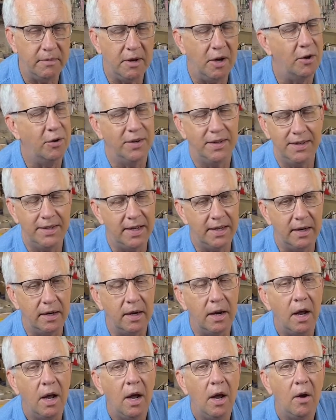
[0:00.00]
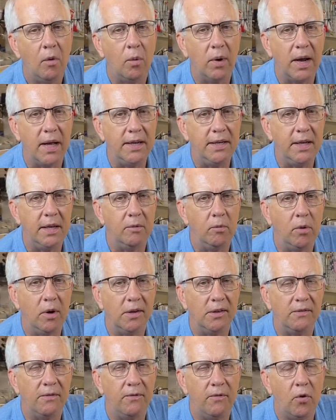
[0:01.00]
no, it did. What I did
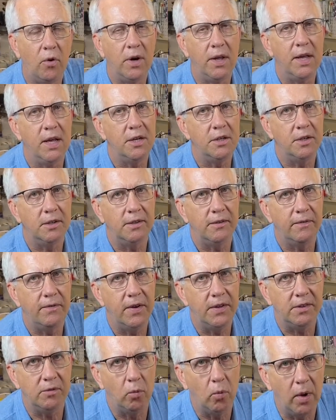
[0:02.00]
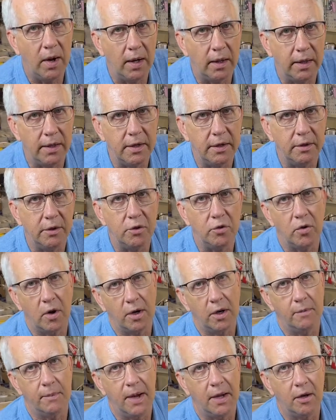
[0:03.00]
was 40 inches fits well into the
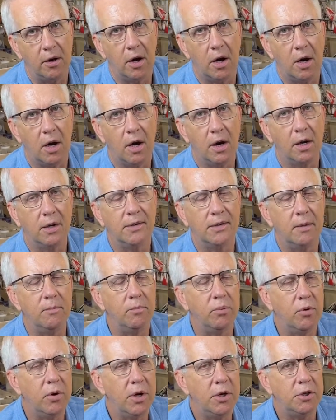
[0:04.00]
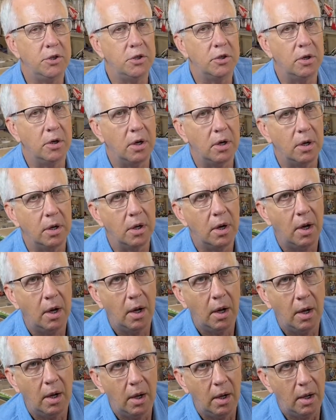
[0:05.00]
trunk of my car because I'm pretty sure
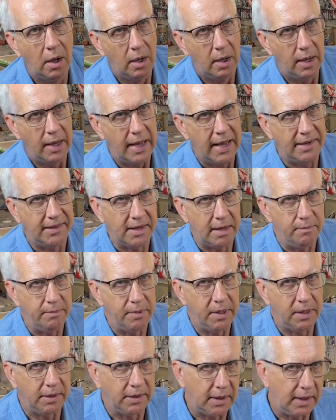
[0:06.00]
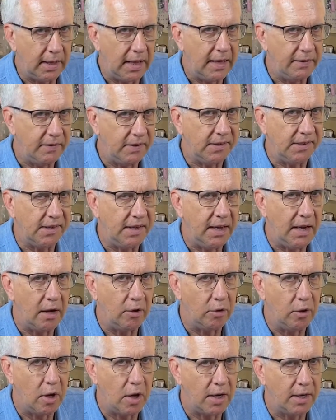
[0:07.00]
as I build it, I'll have to see how
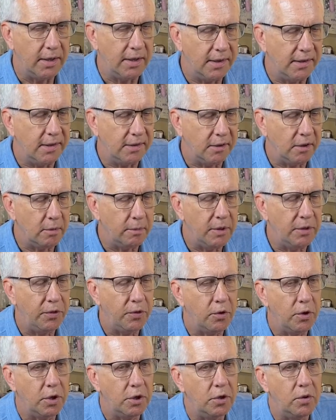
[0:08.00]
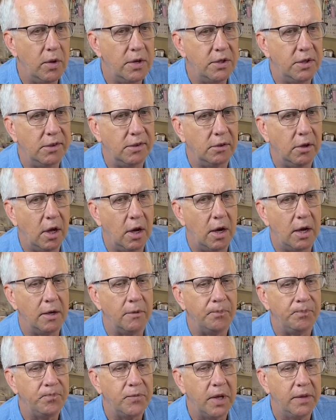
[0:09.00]
long it is. It's going to be 32 inches long
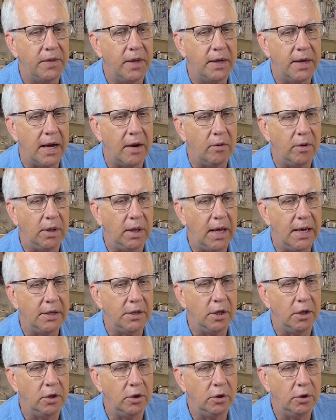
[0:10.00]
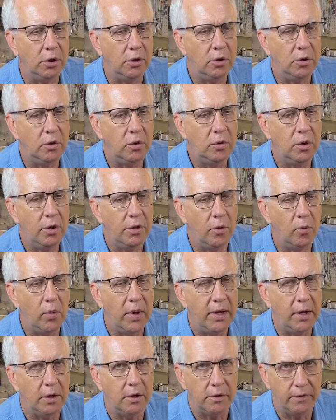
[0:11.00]
that I would like to glue the
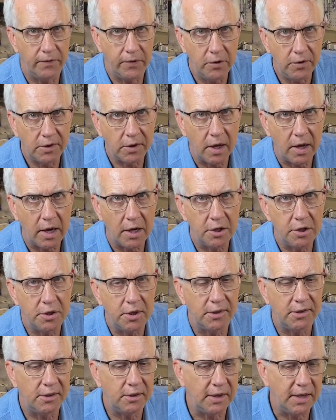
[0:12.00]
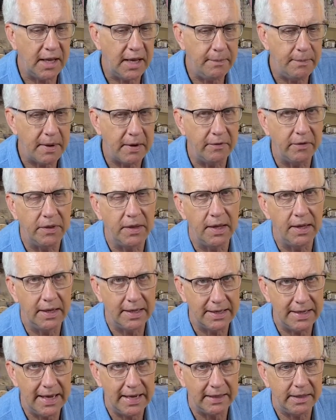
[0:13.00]
wing onto the fuselage just to keep everything
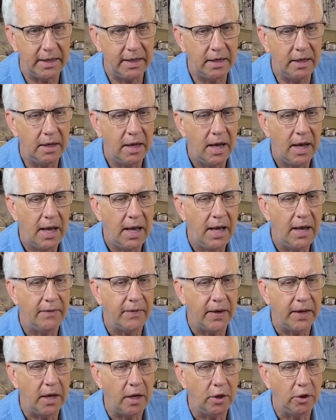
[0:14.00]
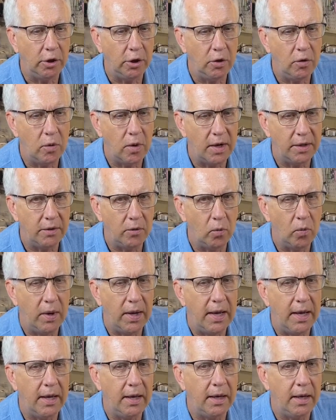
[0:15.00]
connected. If I can glue on the
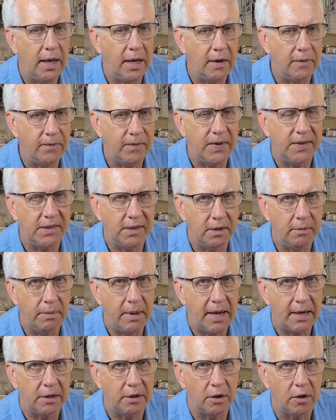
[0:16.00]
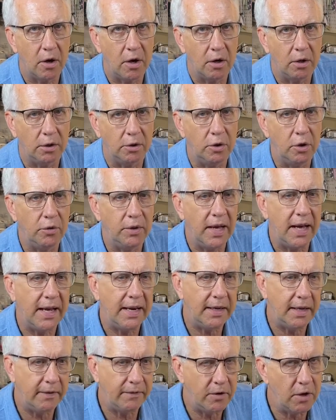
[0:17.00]
wing and it fits in the back of the car, I'll do
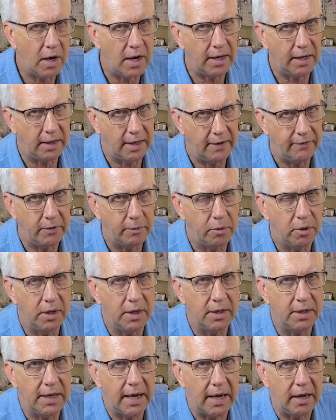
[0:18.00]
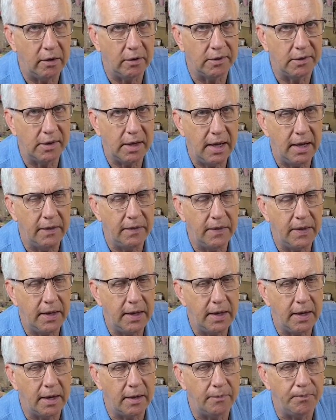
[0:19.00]
that. If not, I'll have to put in dowels and
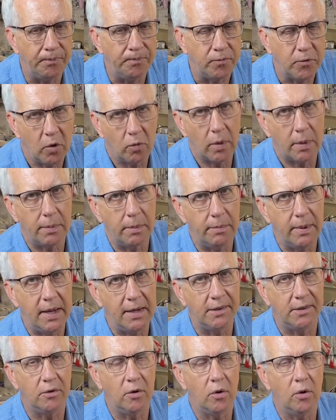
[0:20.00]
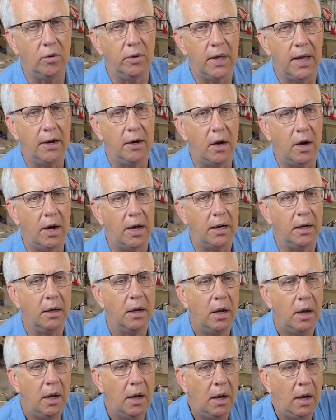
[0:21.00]
the um, rubber bands to hold that on.
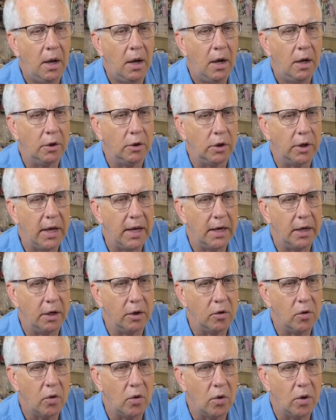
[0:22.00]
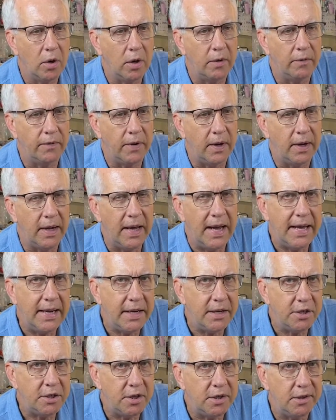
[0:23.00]
Looking at a chord of uh, eight
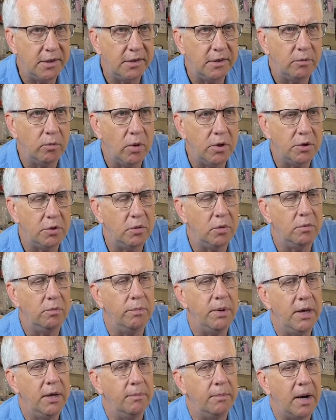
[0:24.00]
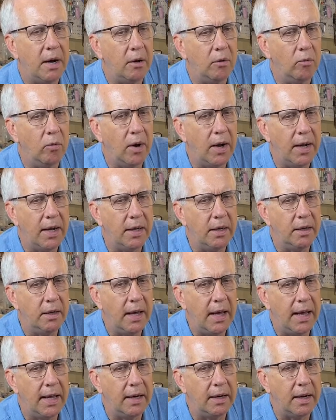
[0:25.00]
inches, which would be about right,
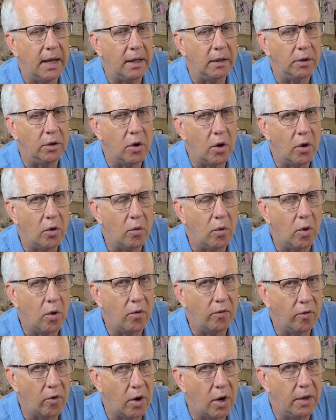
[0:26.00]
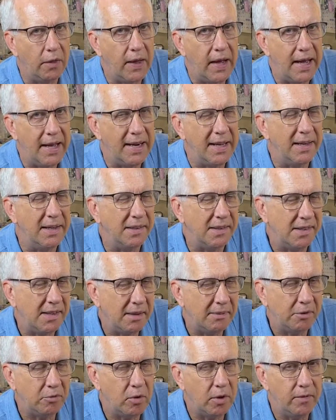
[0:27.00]
and I'll go over all that in a
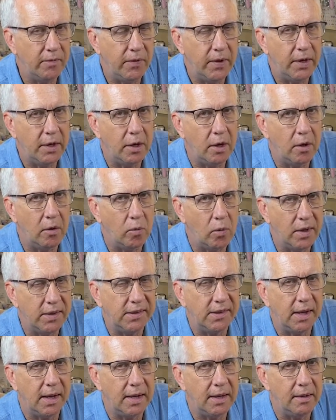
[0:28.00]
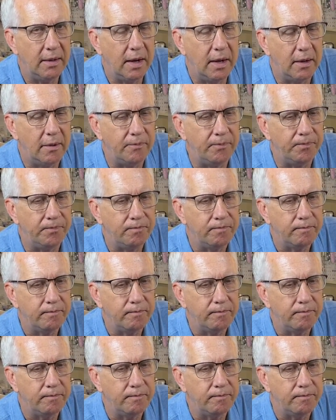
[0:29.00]
subsequent video once I um,